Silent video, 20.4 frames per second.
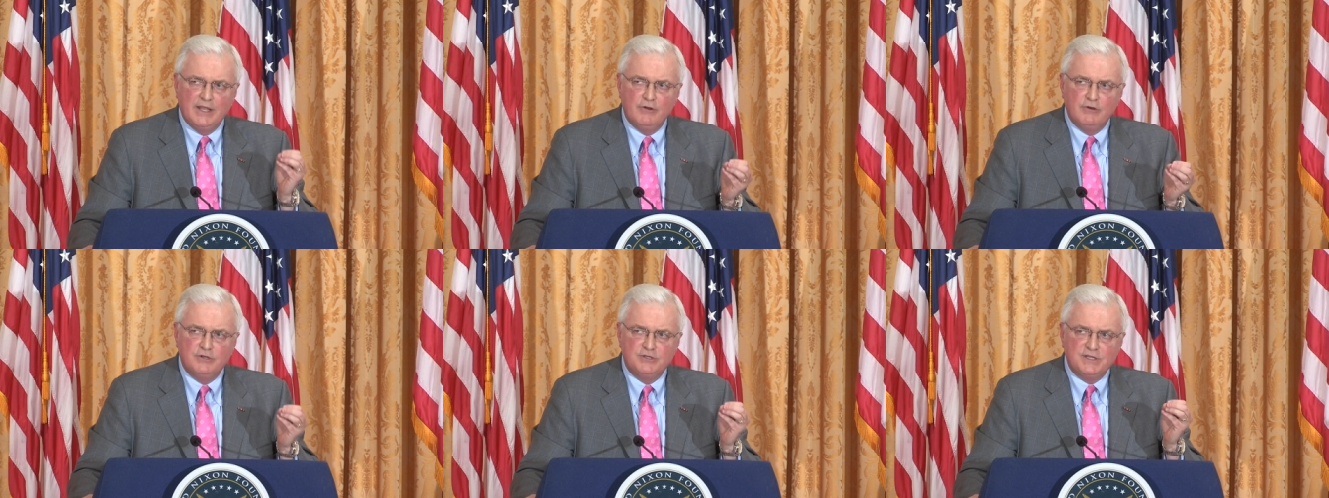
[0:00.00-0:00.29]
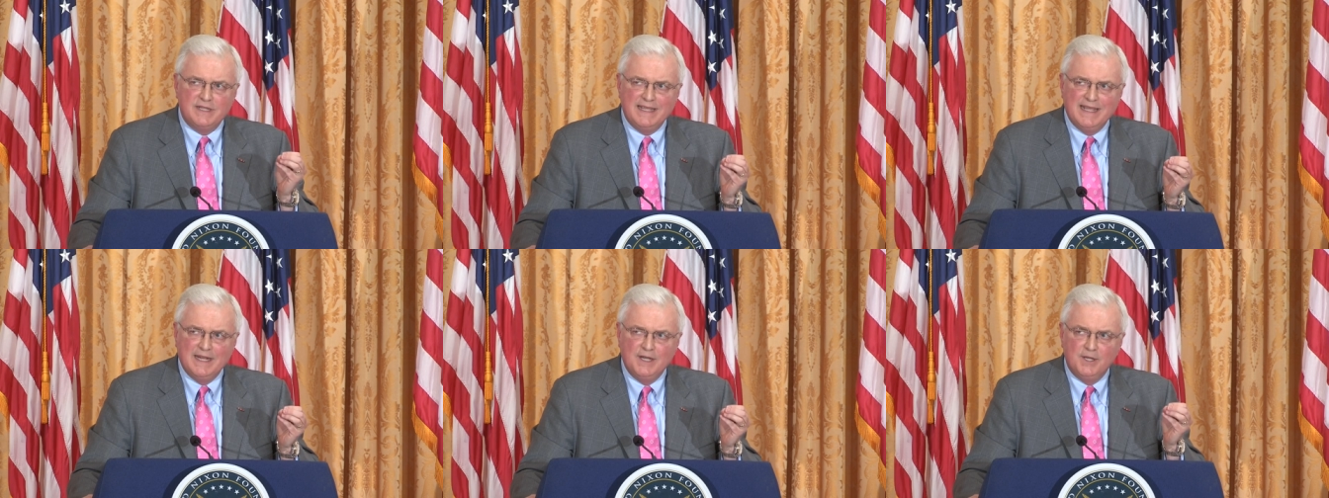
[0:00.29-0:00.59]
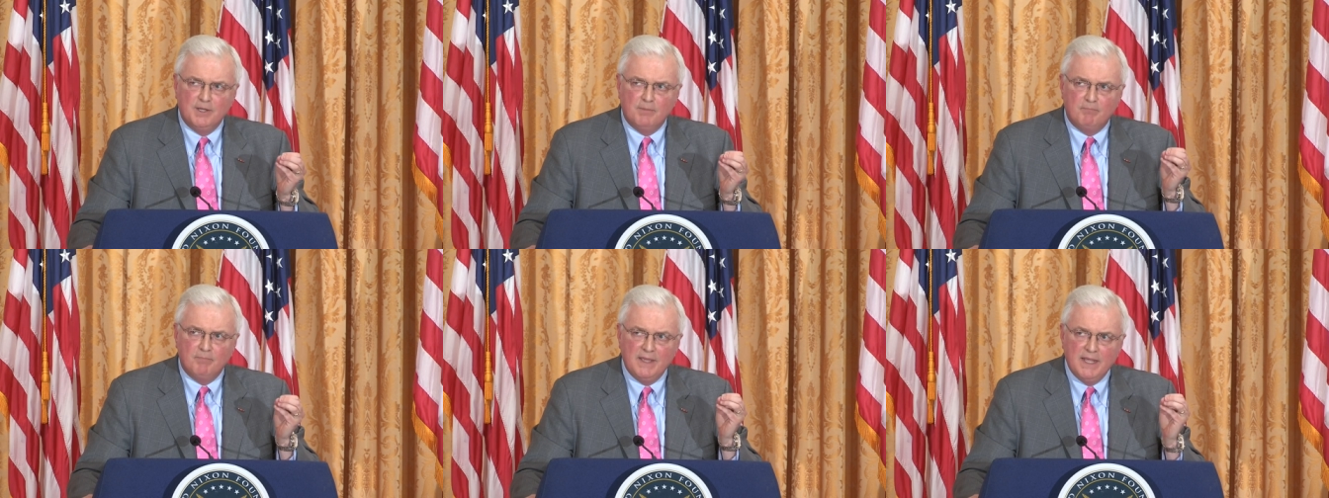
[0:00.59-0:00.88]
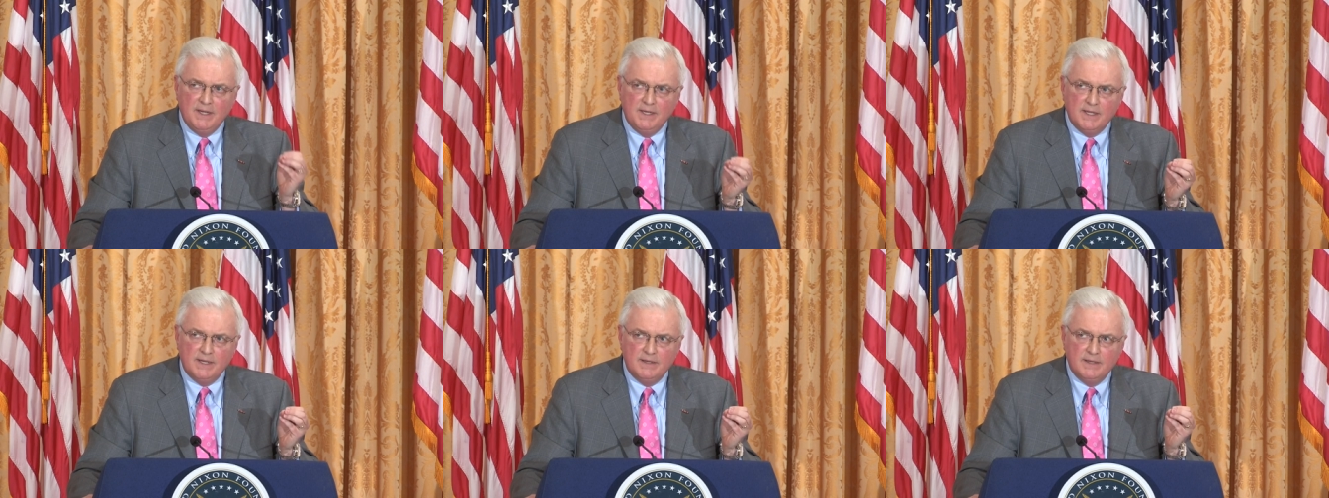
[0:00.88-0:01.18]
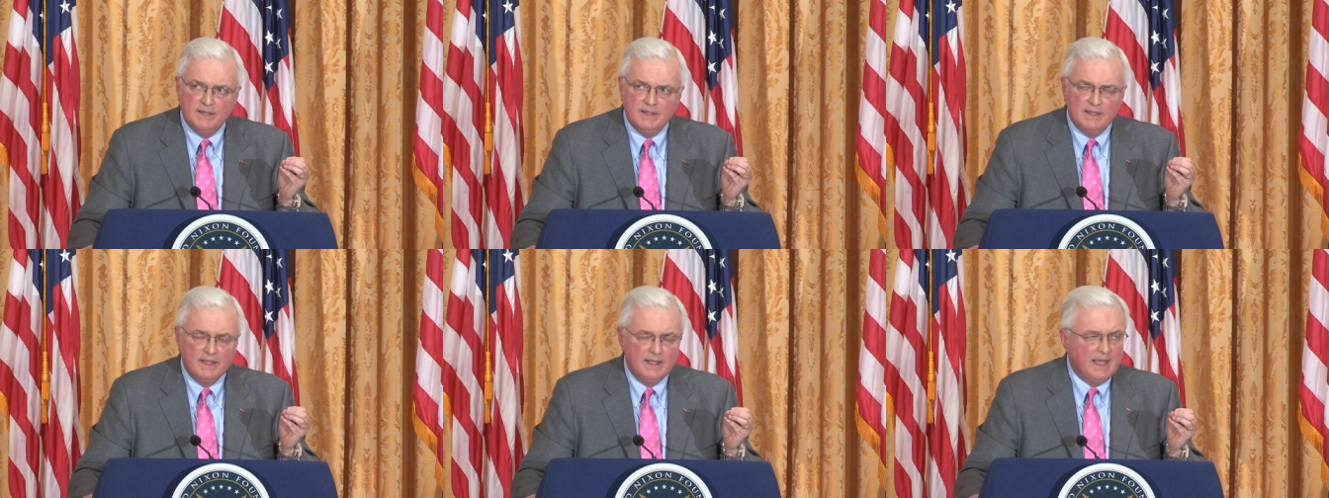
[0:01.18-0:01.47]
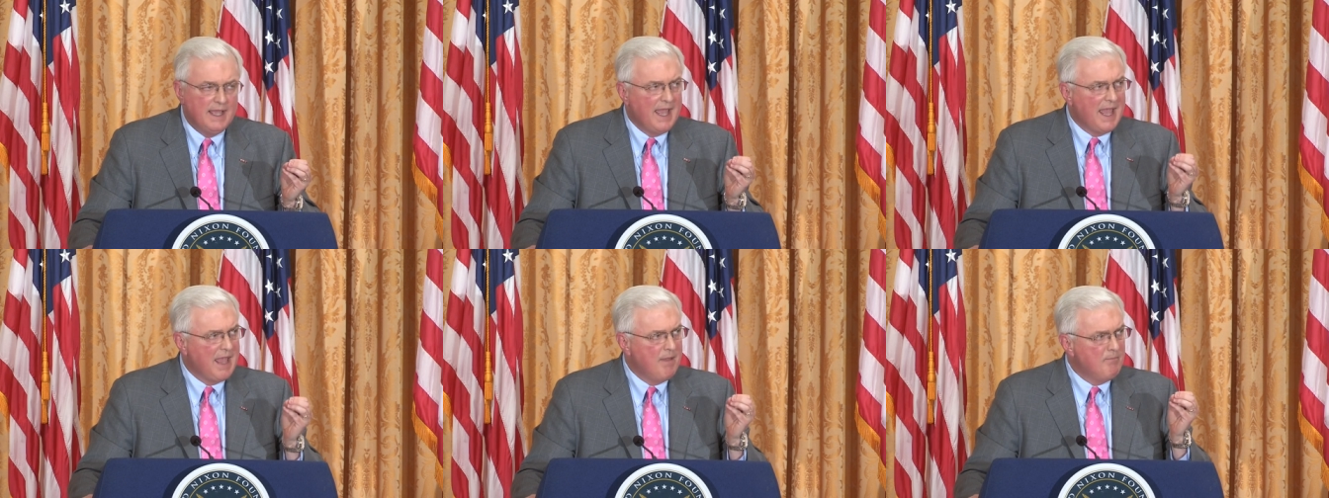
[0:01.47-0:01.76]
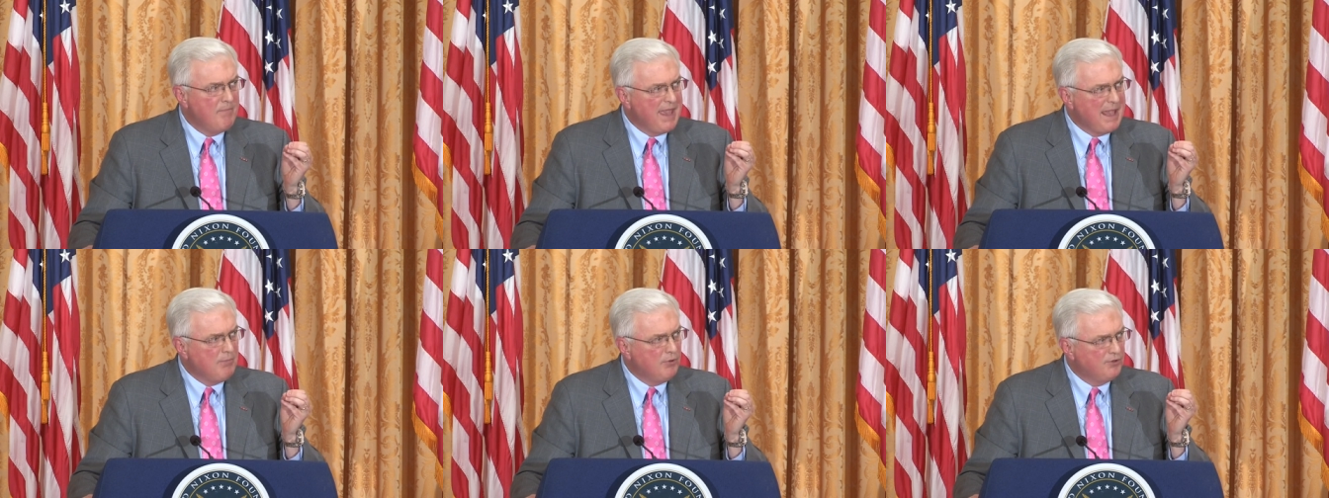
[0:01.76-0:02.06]
energy independent
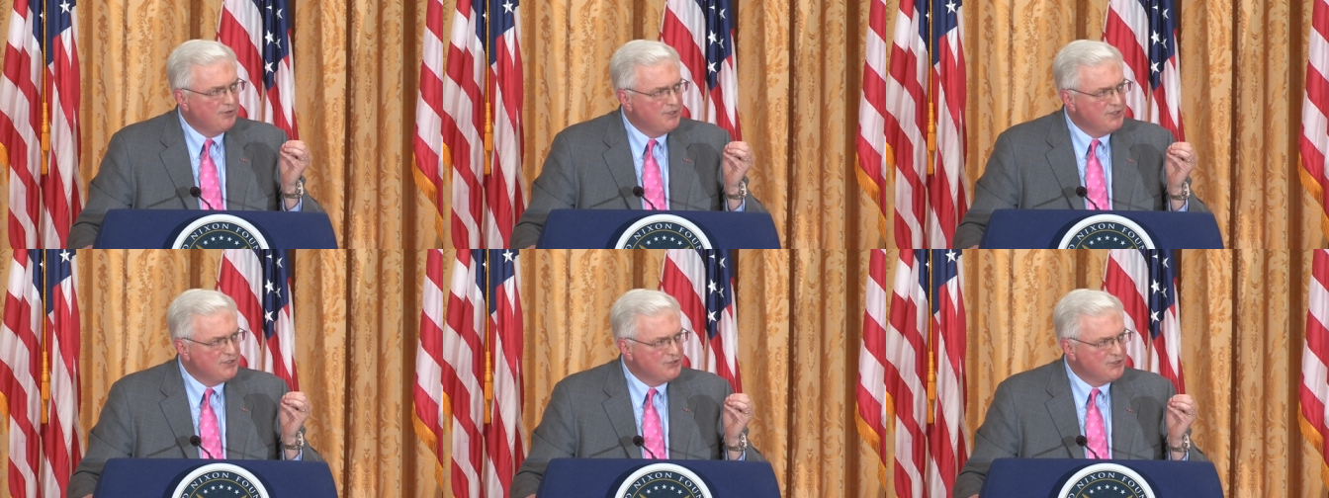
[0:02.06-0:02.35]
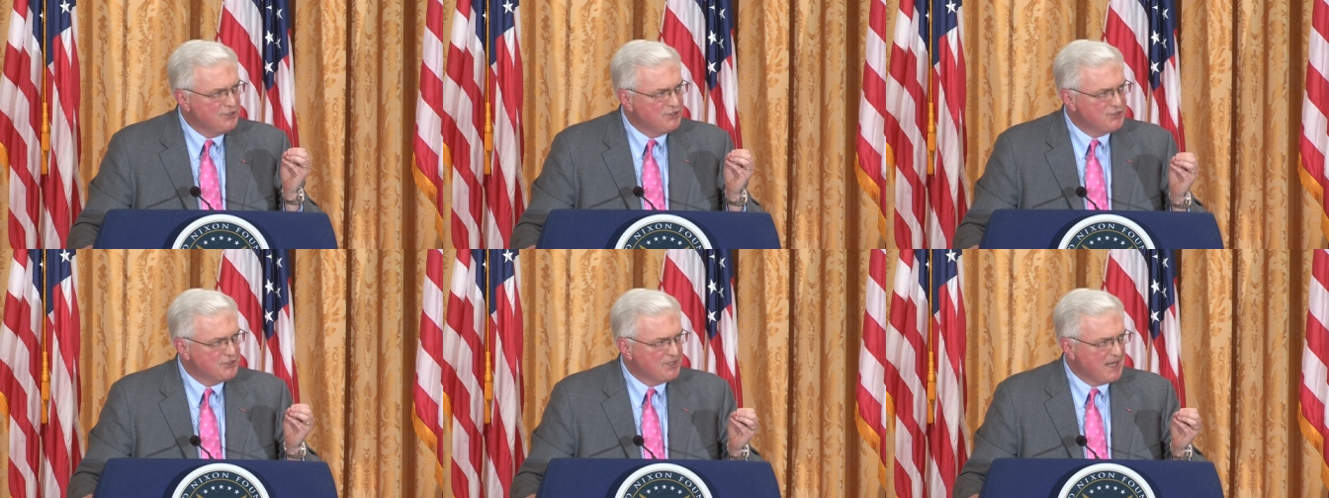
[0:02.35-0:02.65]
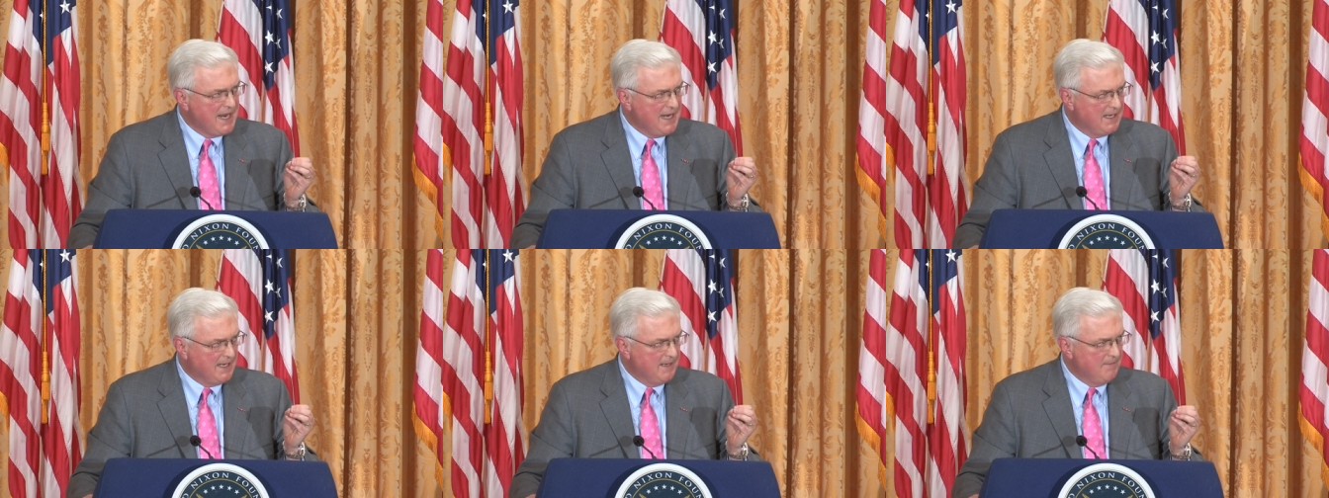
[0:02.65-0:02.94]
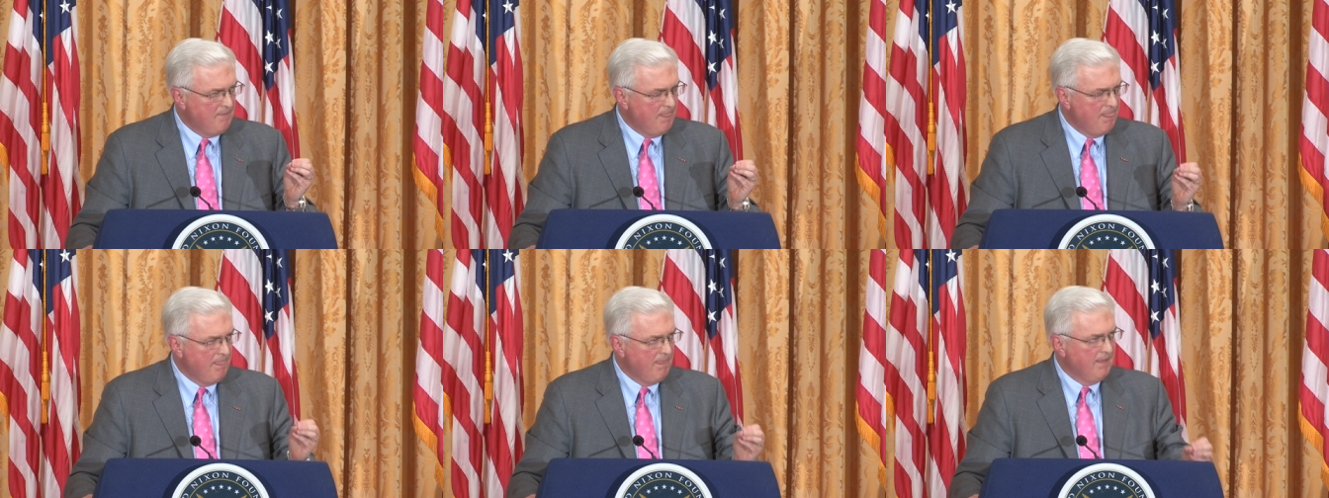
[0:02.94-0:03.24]
and be able to sustain it.